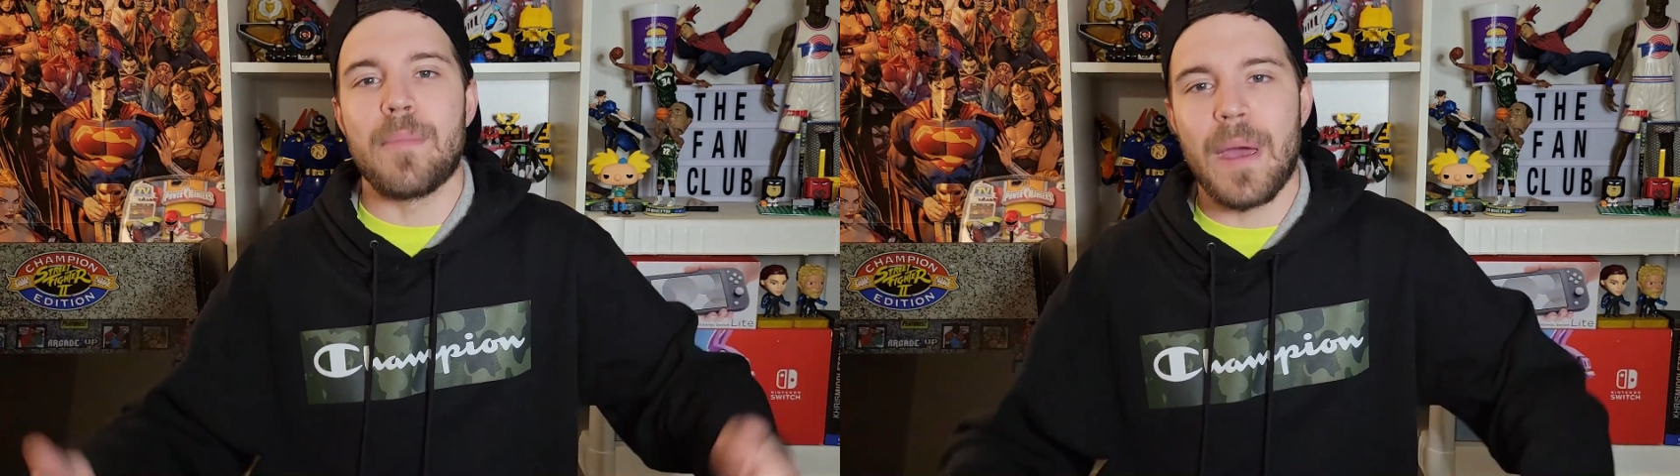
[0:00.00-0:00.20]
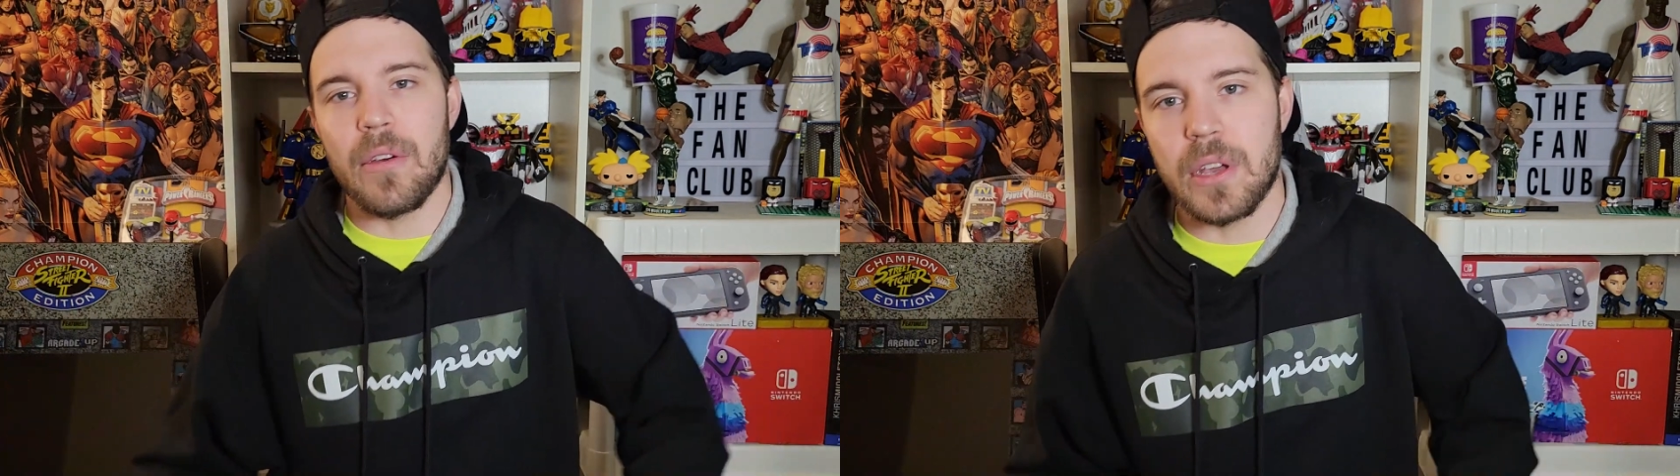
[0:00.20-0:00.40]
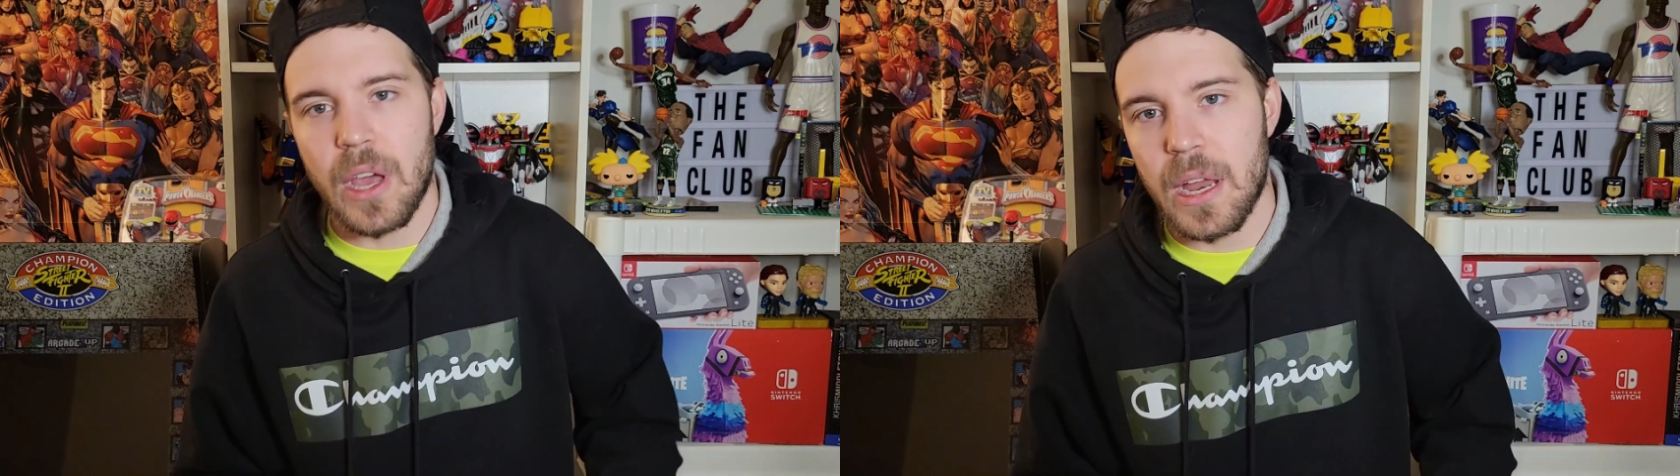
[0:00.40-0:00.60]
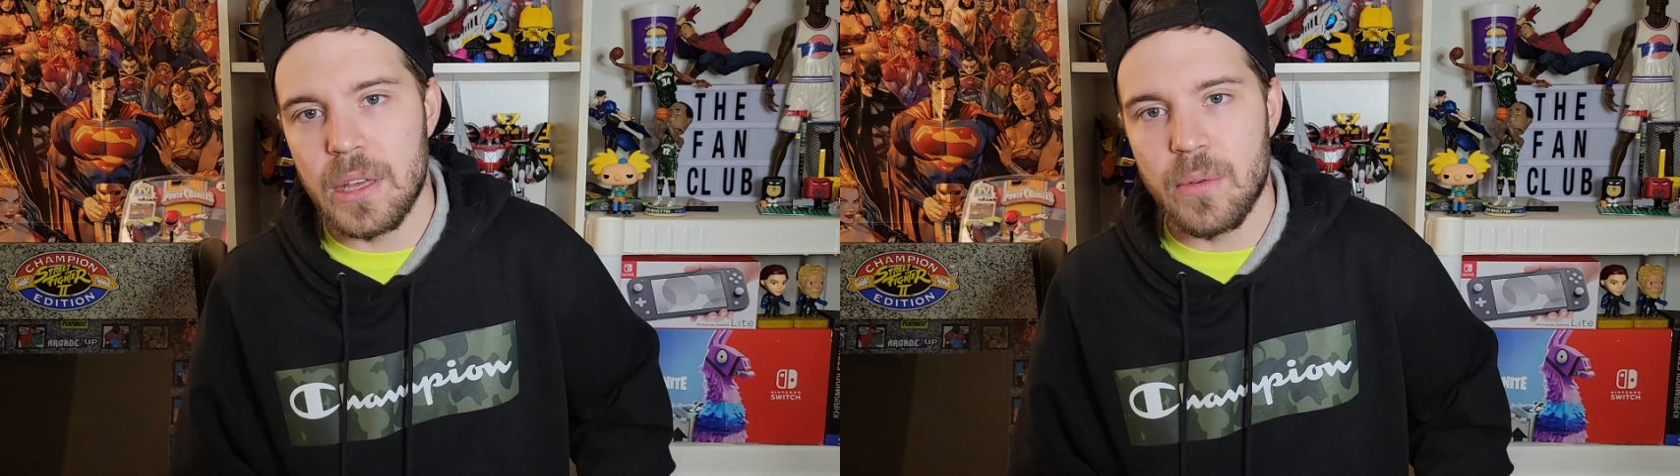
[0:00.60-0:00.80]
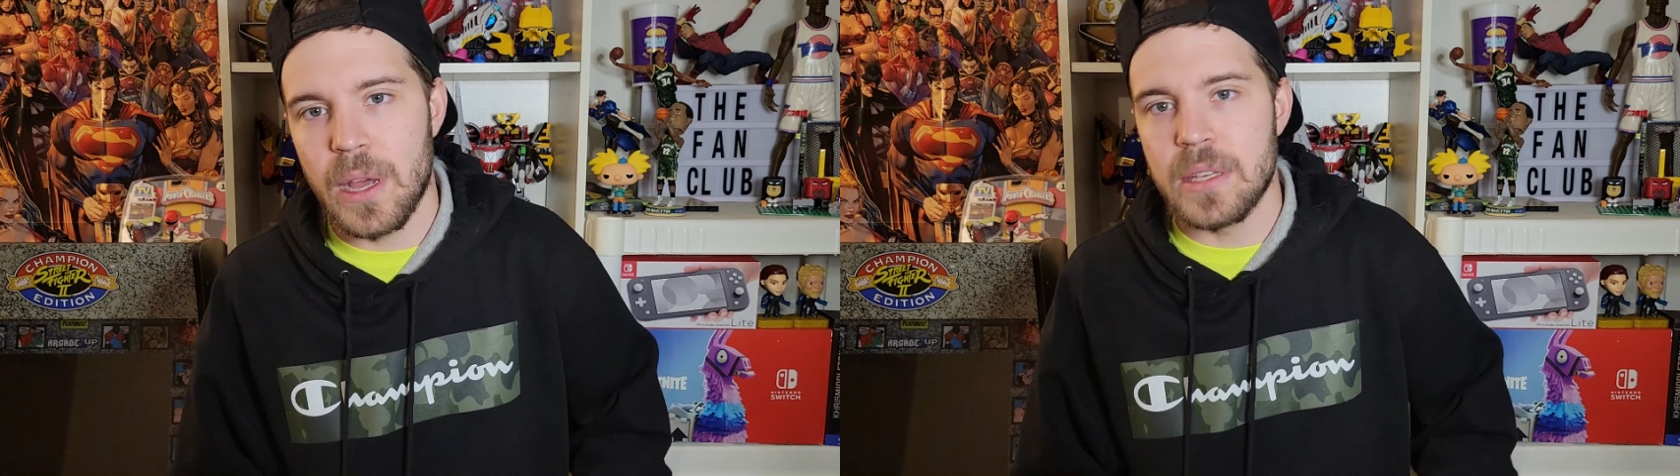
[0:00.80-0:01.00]
America
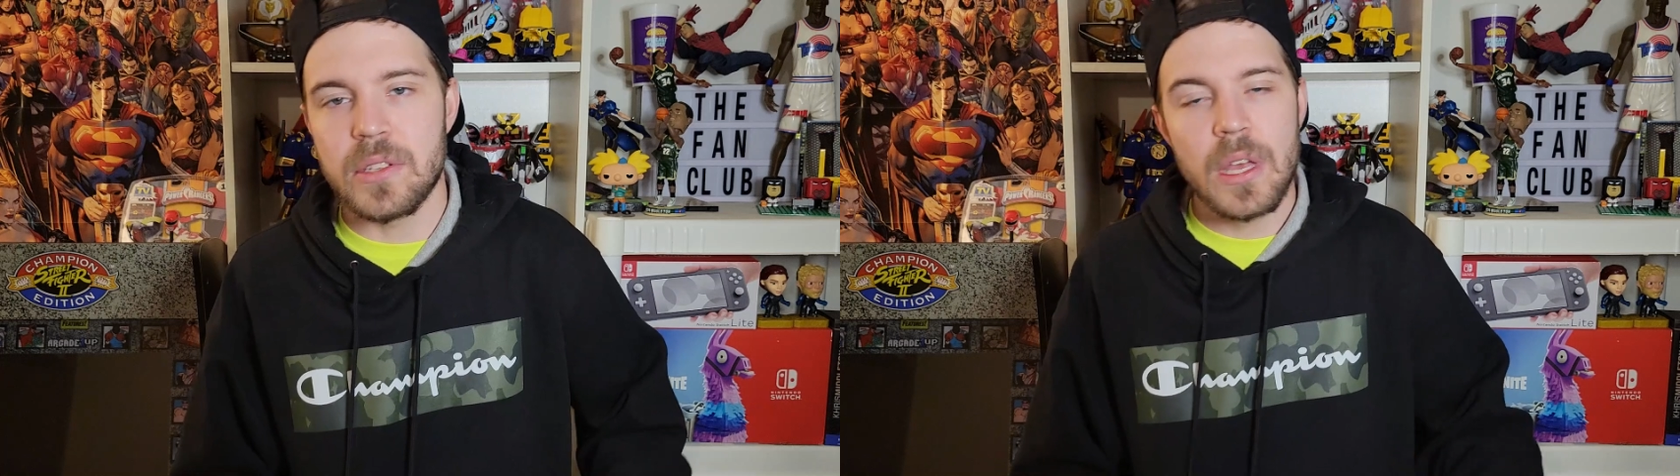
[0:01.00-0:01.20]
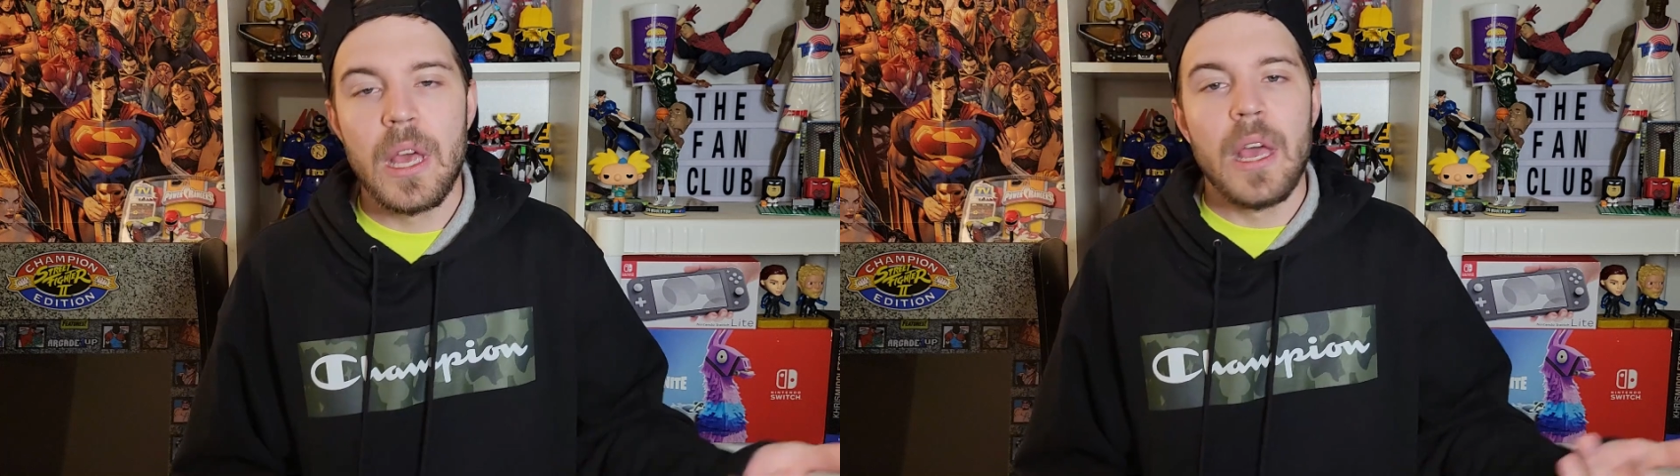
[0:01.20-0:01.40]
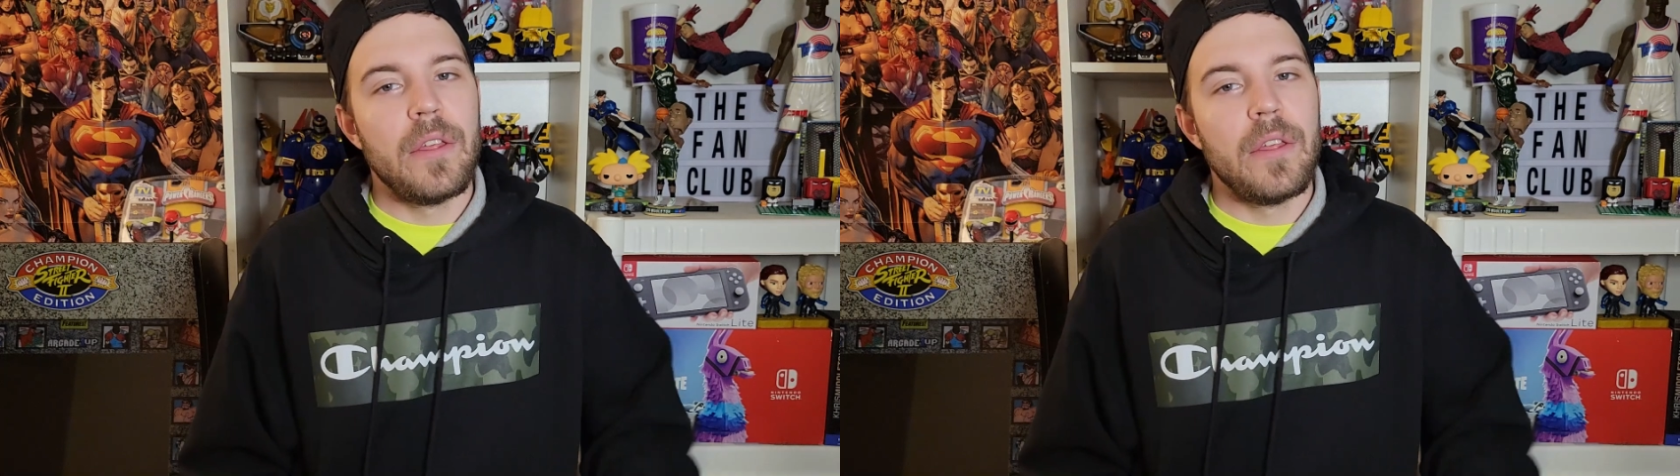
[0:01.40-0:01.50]
anyways,